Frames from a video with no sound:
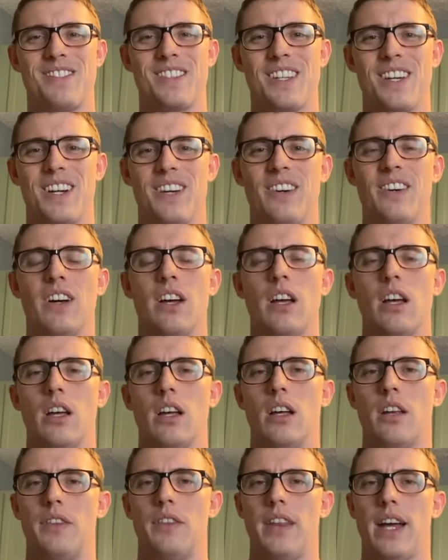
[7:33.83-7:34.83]
so
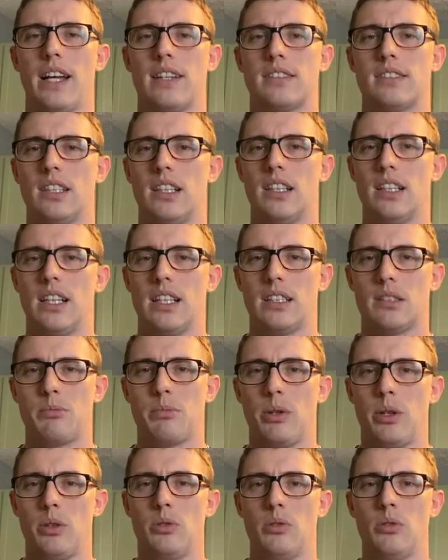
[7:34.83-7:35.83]
that's uh, that's
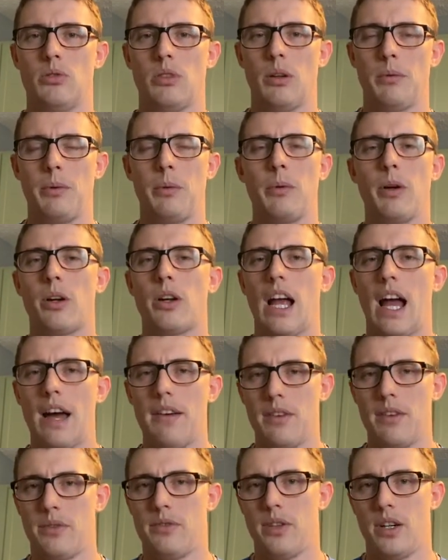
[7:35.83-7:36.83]
pretty cool. I mean, we already
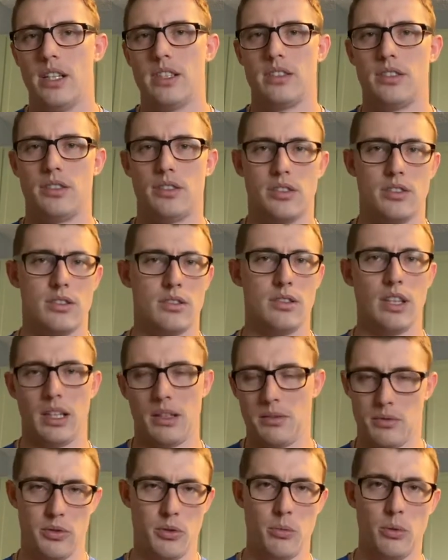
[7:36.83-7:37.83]
have the funds. It's just like
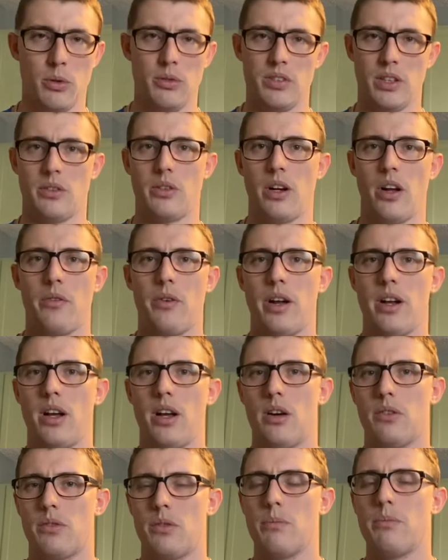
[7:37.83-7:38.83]
they're moving around right
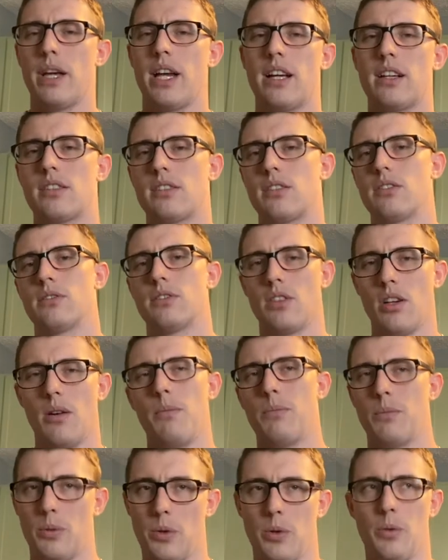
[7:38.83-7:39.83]
now from banks.
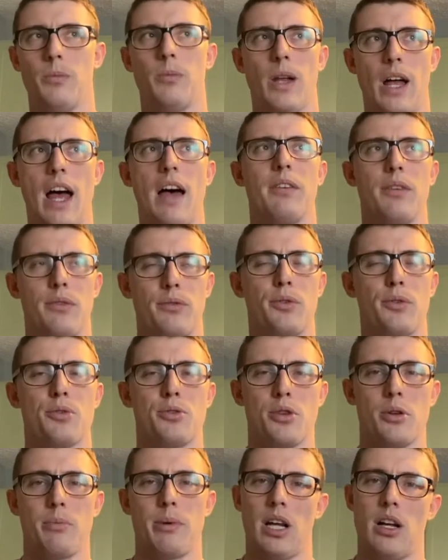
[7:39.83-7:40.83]
So we'll, we'll have it for
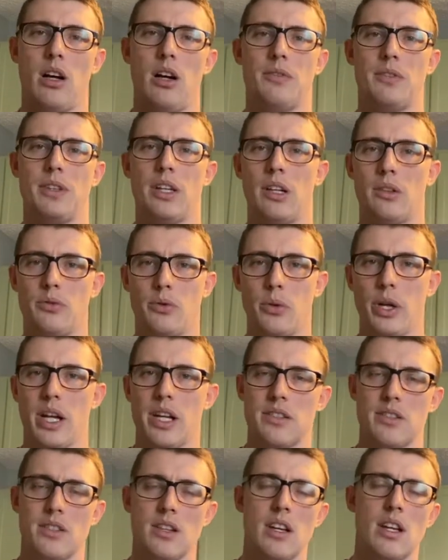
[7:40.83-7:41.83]
sure paid off in like four
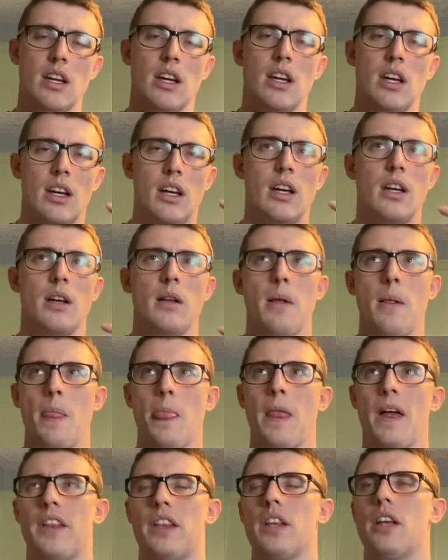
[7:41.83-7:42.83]
days.
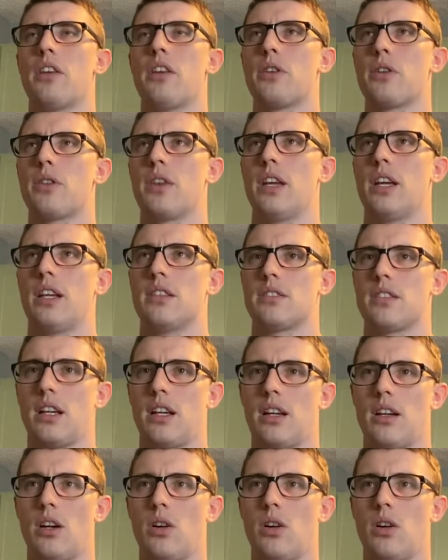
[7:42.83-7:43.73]
And then the other thing is like a